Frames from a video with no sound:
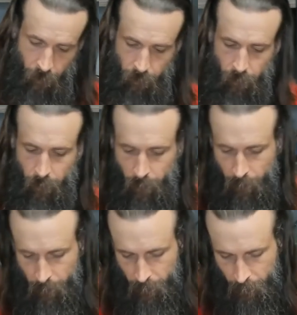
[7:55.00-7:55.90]
you know,
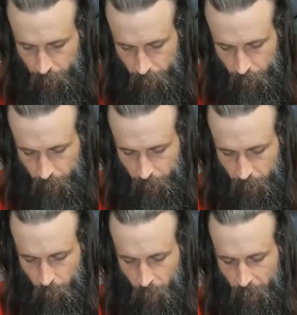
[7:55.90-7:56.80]

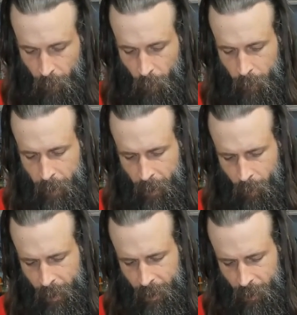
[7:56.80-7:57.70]
what better
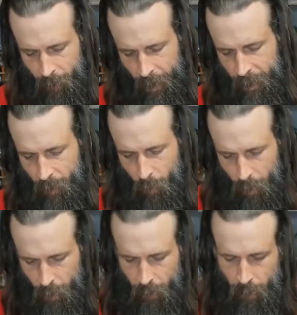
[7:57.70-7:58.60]
way to unite the
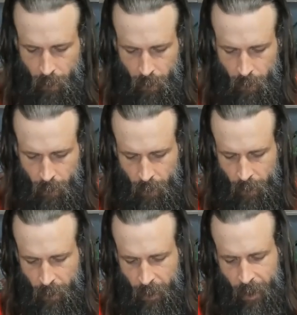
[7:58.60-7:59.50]
world,
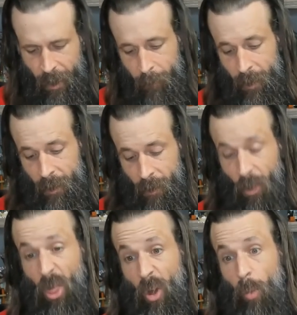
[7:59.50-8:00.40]
and I mean
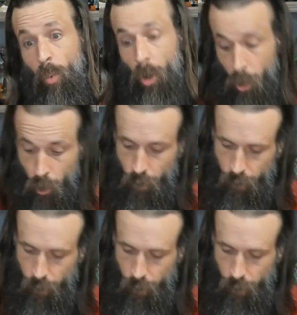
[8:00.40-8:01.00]
the world,